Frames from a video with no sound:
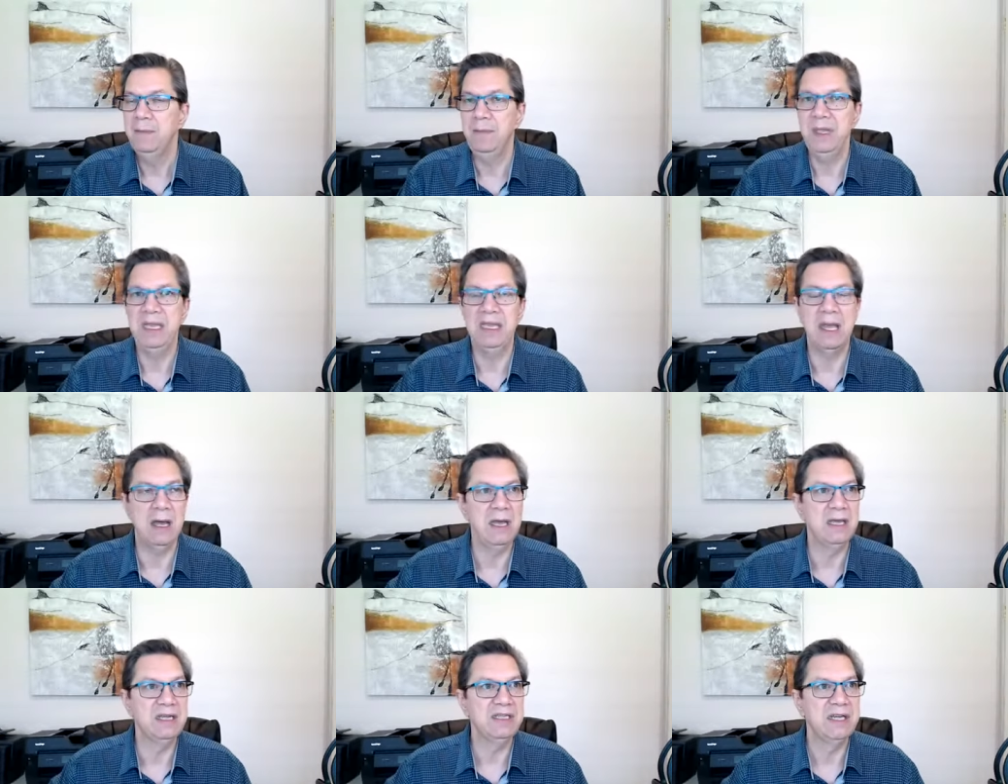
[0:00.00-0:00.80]

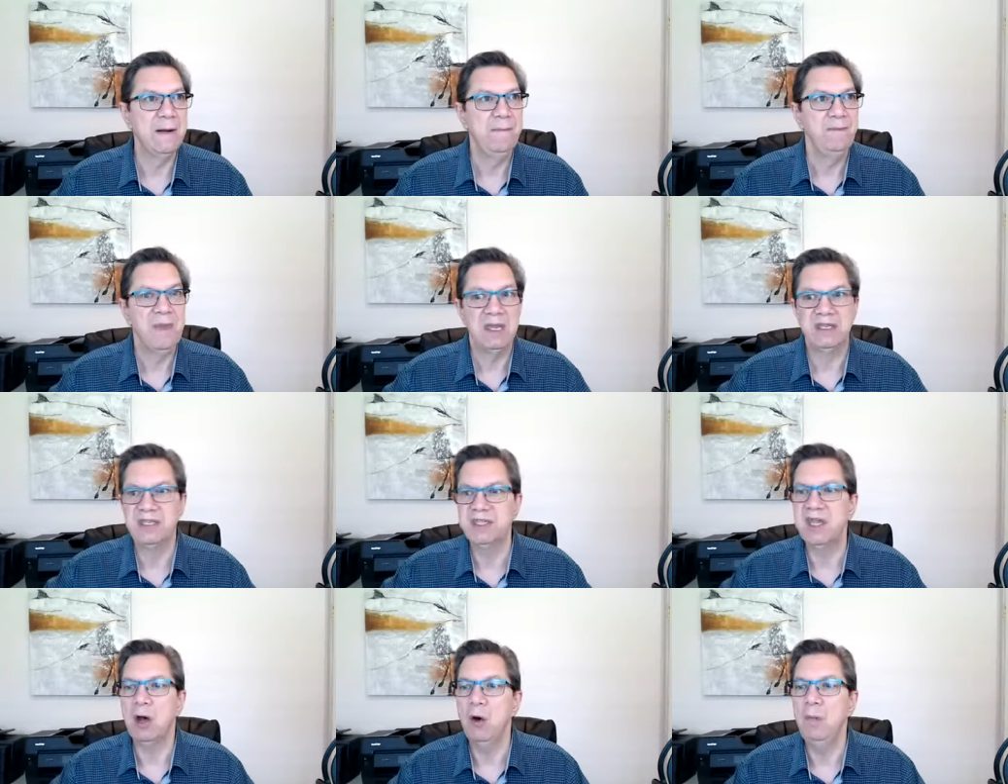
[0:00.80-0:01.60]
because
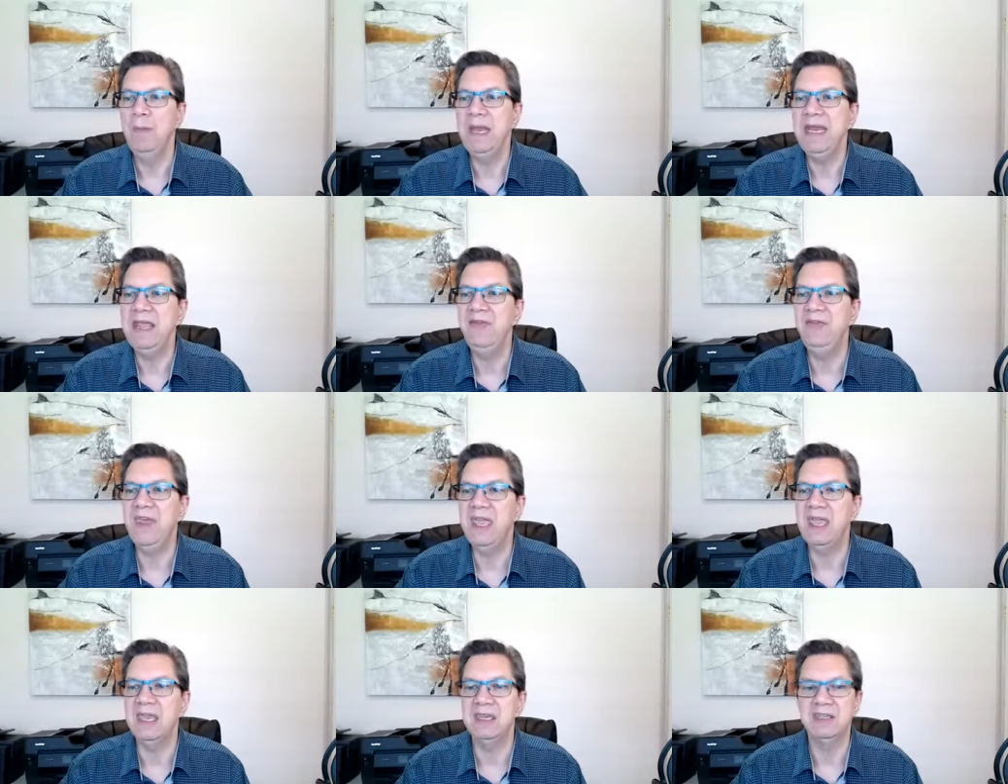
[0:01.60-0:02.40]
so many
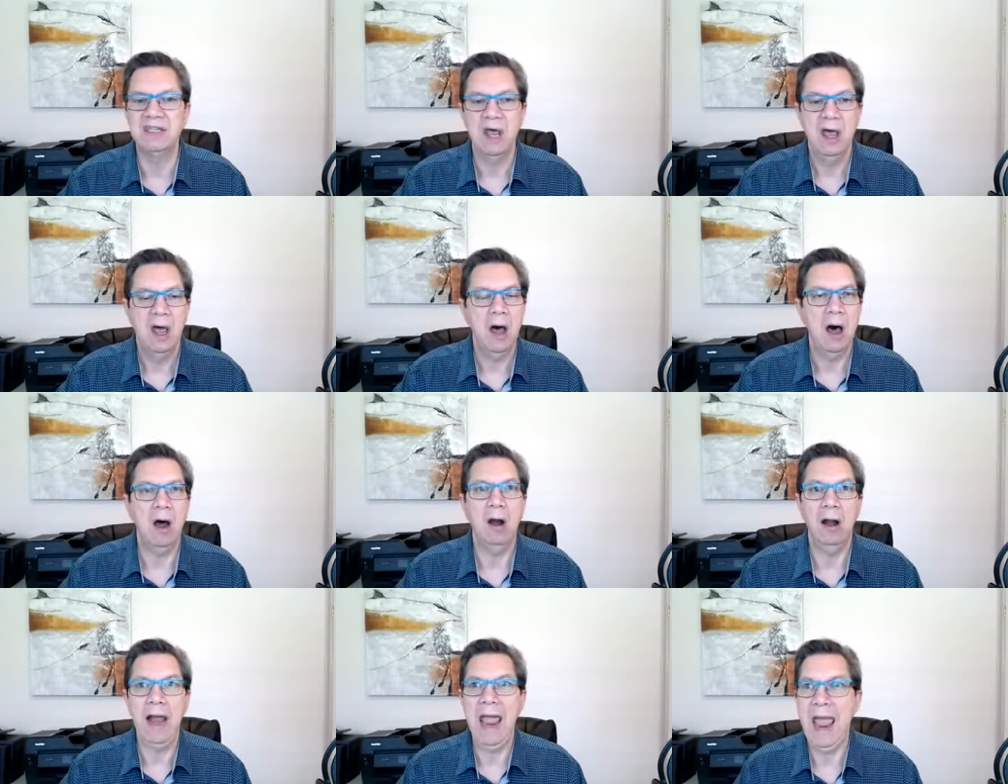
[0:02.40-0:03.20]
things
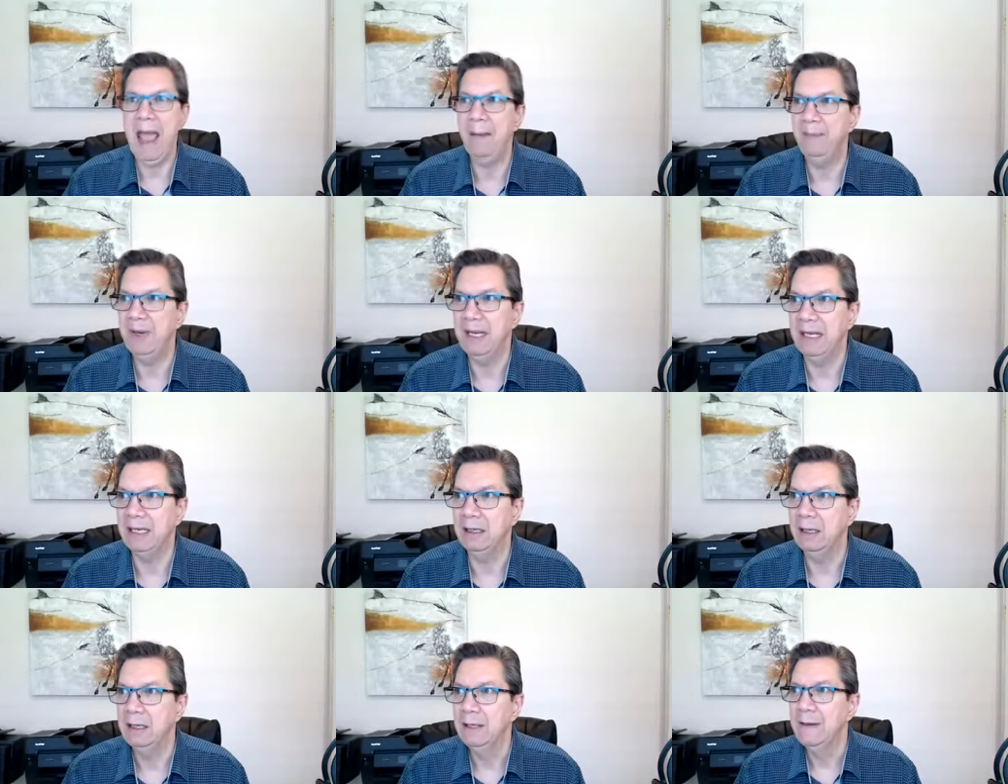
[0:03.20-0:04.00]
are
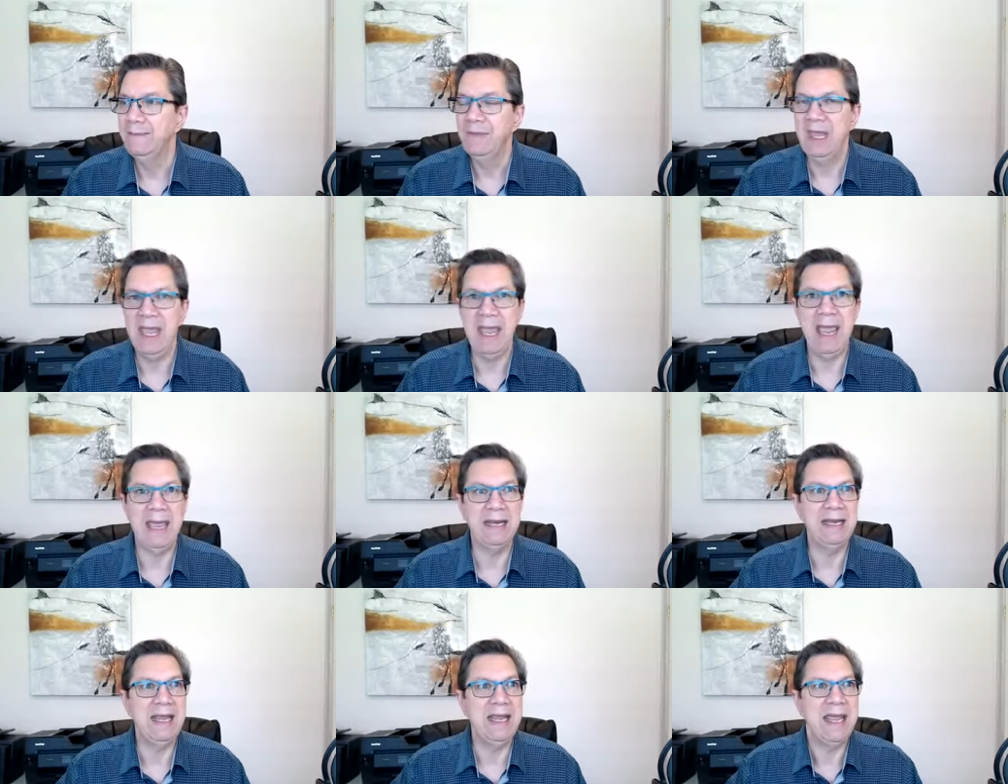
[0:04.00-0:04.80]
happening.
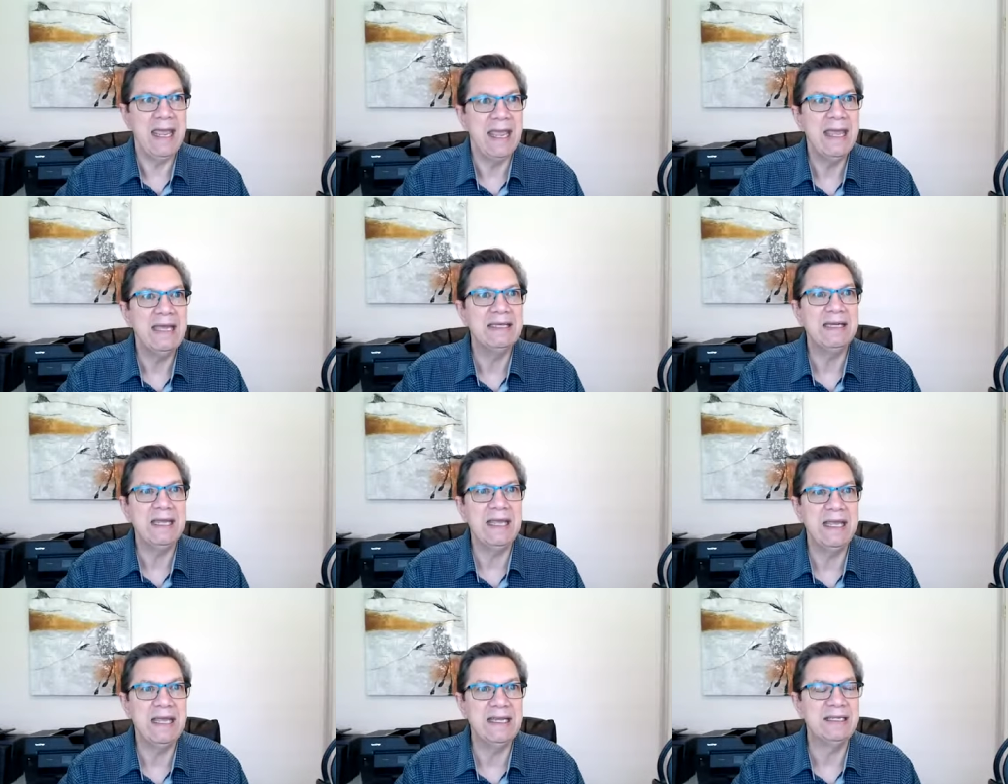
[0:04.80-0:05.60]
And it
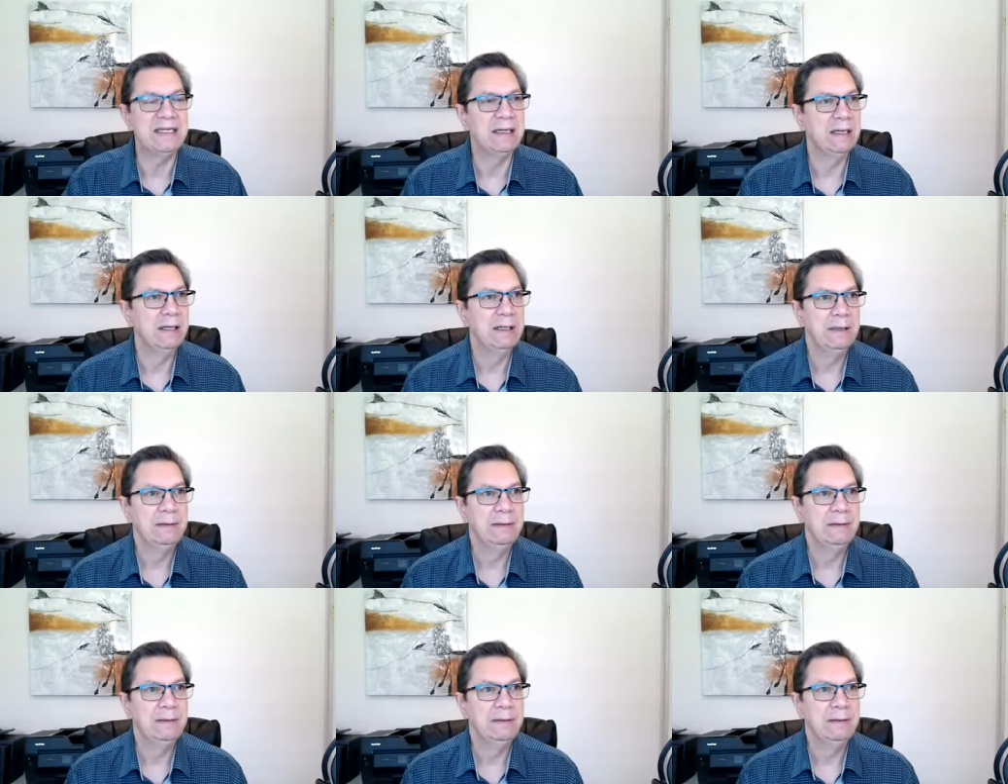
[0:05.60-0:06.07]
is,